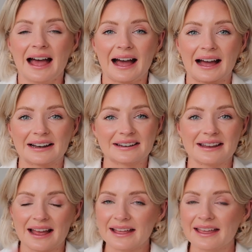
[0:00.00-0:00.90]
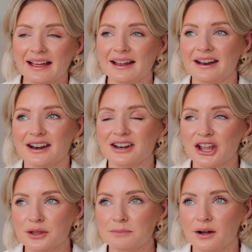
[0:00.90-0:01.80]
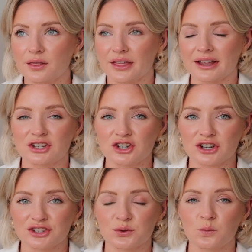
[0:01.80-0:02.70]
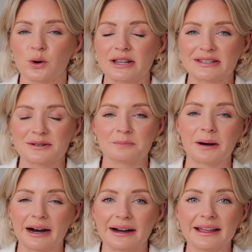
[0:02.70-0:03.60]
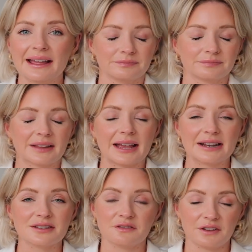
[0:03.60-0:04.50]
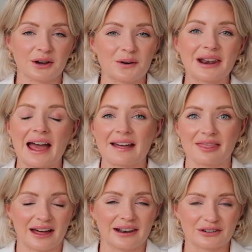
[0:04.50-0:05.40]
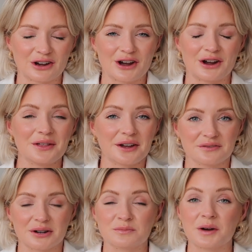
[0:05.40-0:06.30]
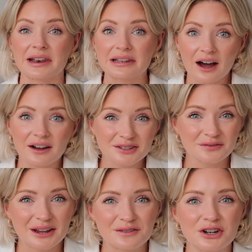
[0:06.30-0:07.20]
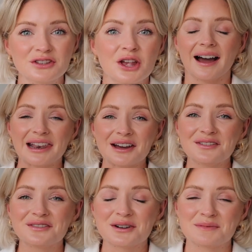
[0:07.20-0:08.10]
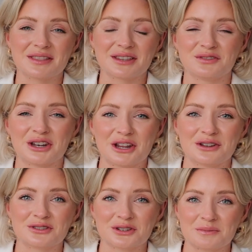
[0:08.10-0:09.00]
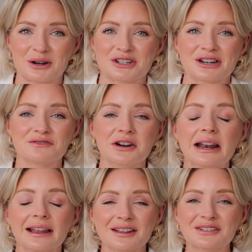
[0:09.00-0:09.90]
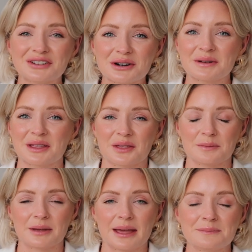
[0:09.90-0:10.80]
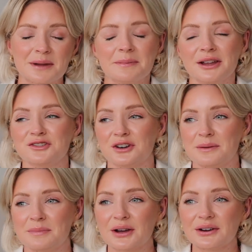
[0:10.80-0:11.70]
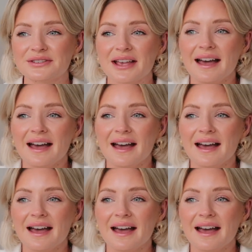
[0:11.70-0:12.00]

and yet again another month has just whizzed by. It doesn't feel like that long ago that I filmed my last favourites. I love filming these videos so much, and I really like filming them in my bedroom because